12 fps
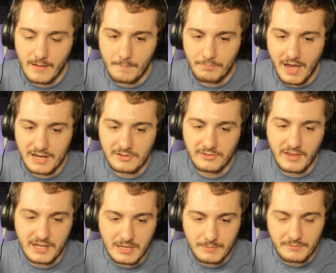I
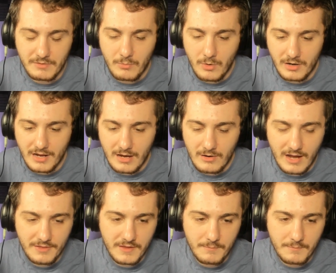dislike him even more now.